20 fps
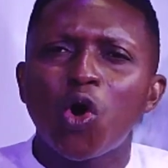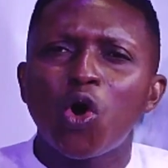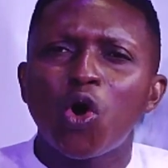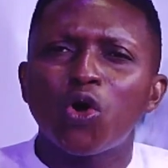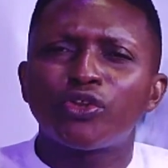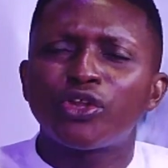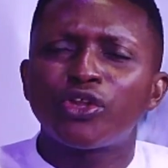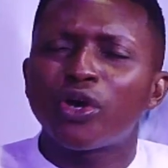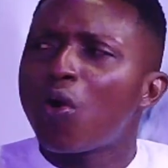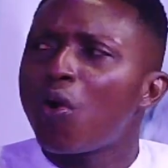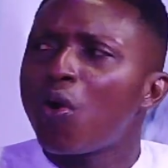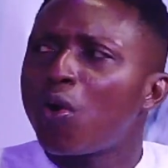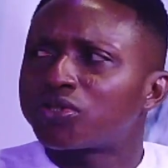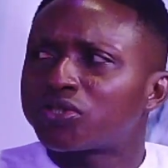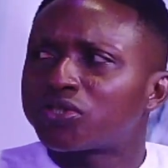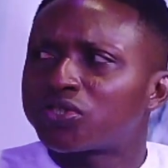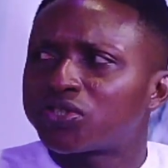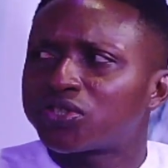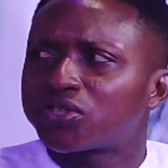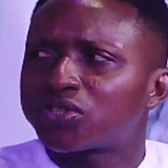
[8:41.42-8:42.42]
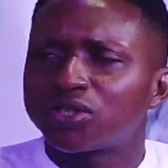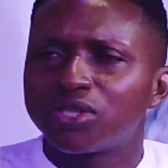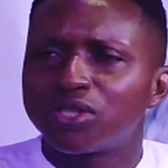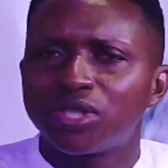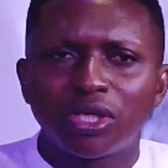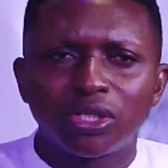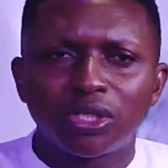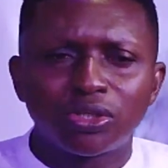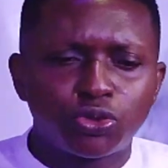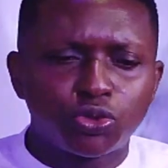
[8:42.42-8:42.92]
the odds,
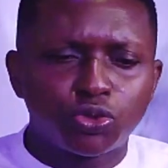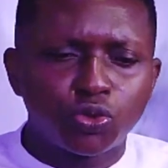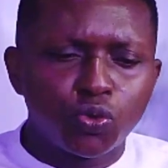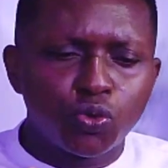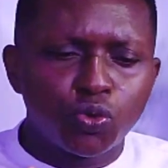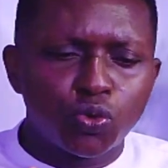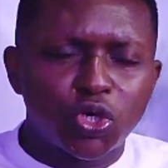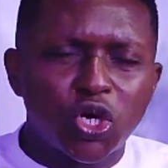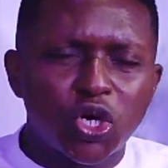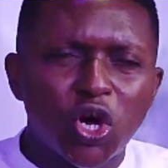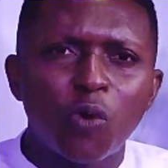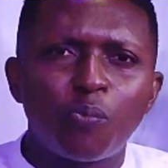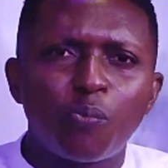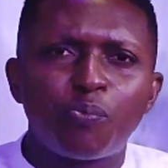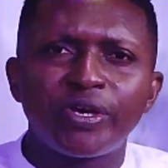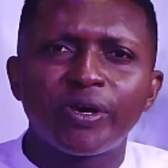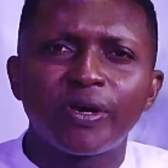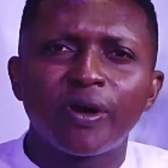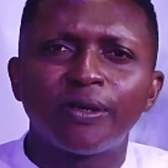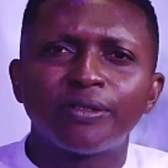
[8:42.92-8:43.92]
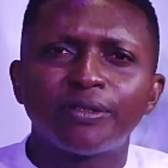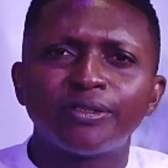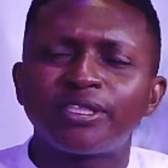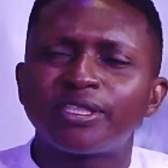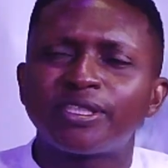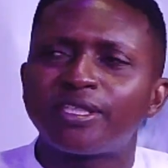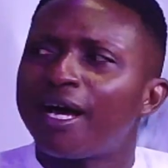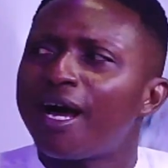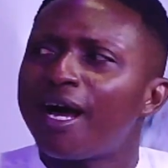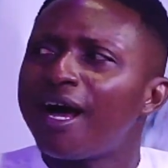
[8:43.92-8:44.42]
to go beyond
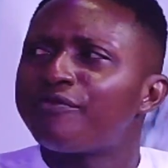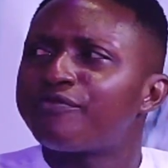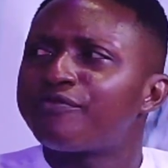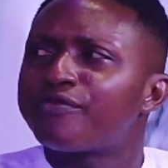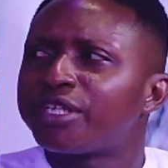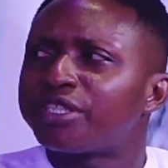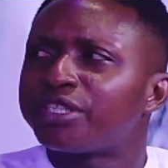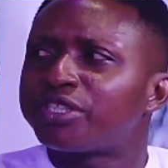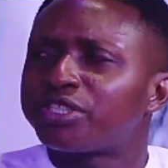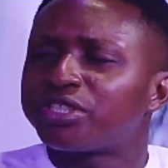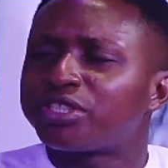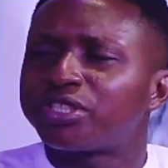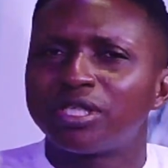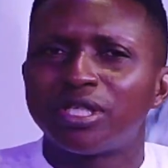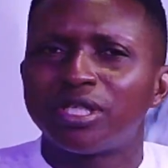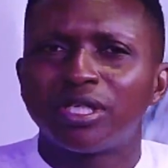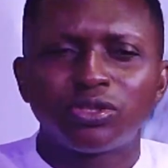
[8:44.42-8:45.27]
the average,